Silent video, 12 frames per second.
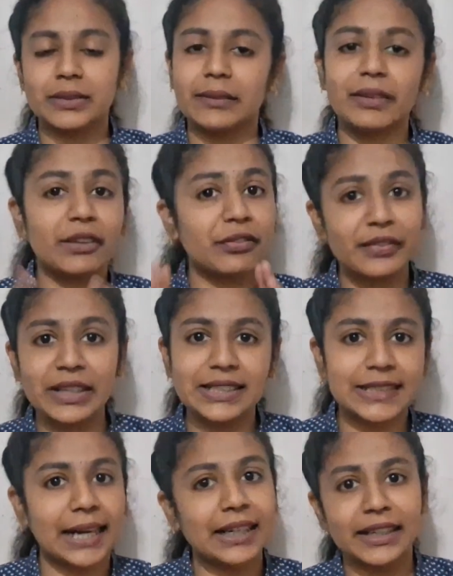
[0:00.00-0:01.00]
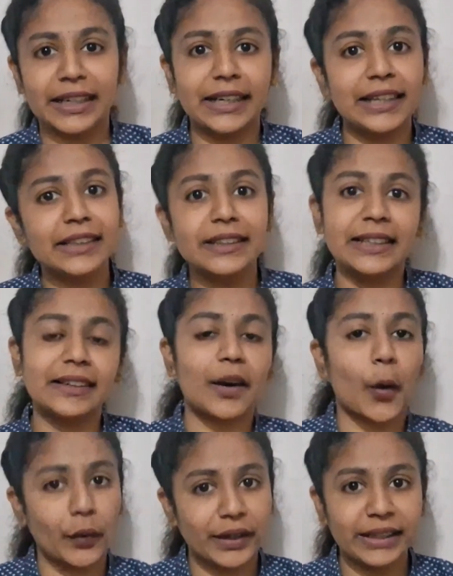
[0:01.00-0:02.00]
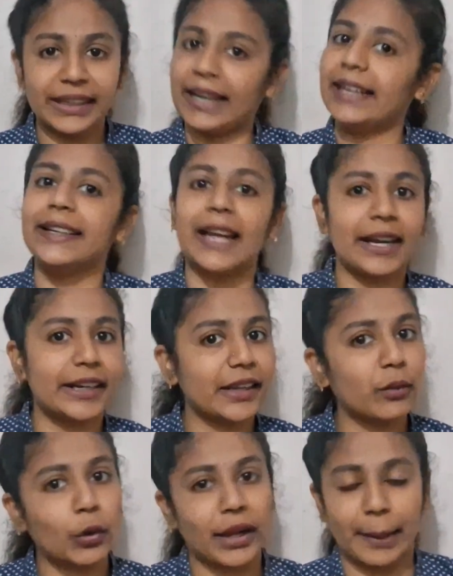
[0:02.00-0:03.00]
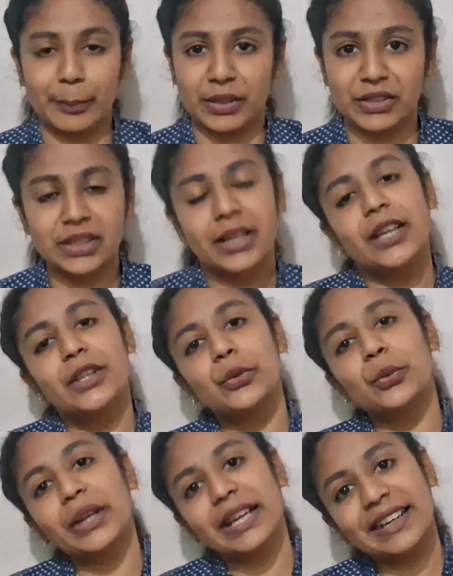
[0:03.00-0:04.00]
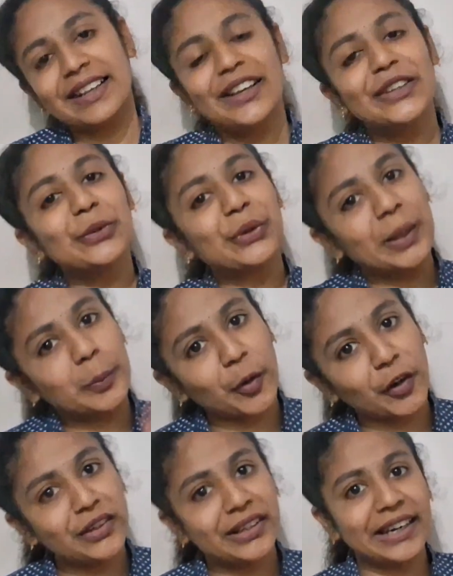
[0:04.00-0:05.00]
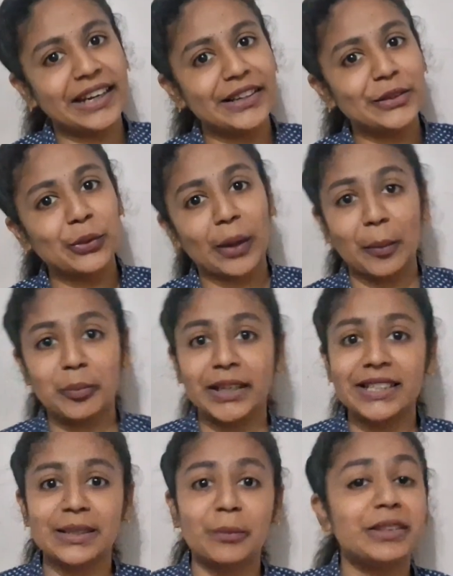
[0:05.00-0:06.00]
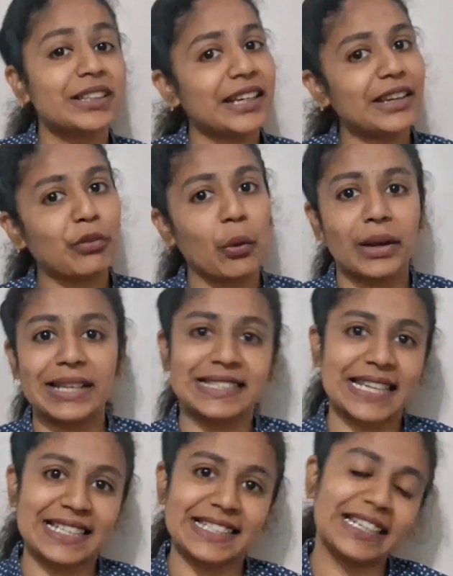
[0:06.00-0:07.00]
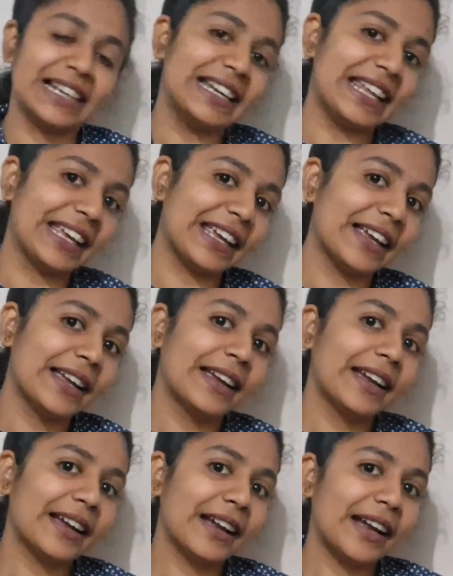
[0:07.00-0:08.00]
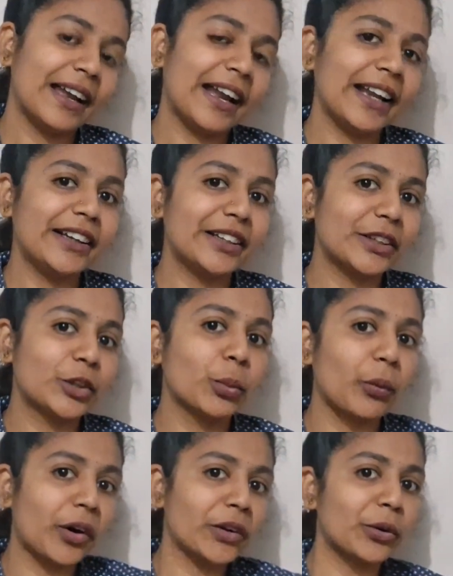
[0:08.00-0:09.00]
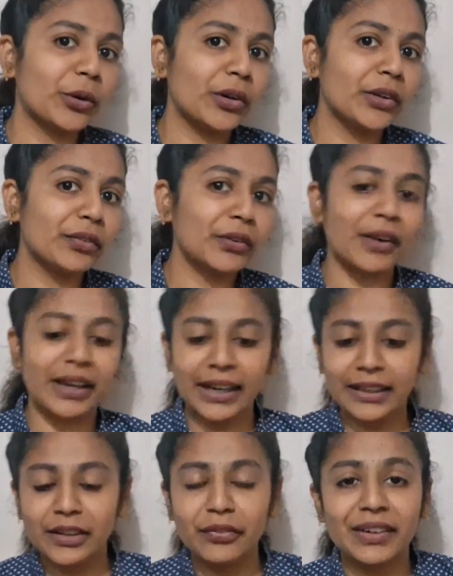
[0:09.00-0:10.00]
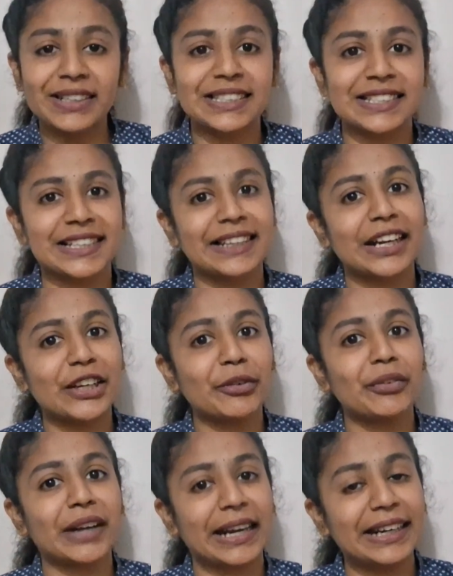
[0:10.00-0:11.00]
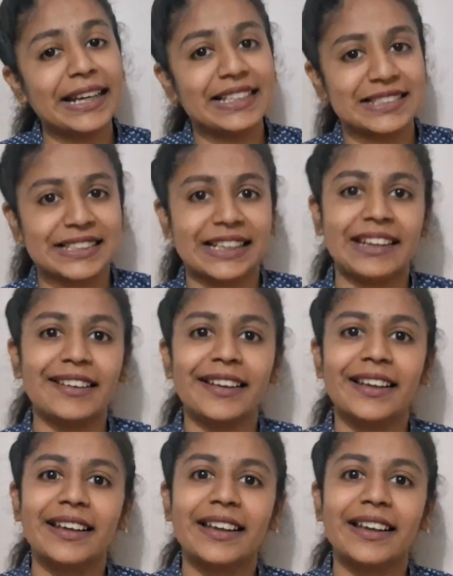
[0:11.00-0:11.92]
if we start reading the audit entire day, what happens? You read, you keep on read, you complete some 3-4 essays in a day, and tomorrow if you forget the first essay that you've read yesterday,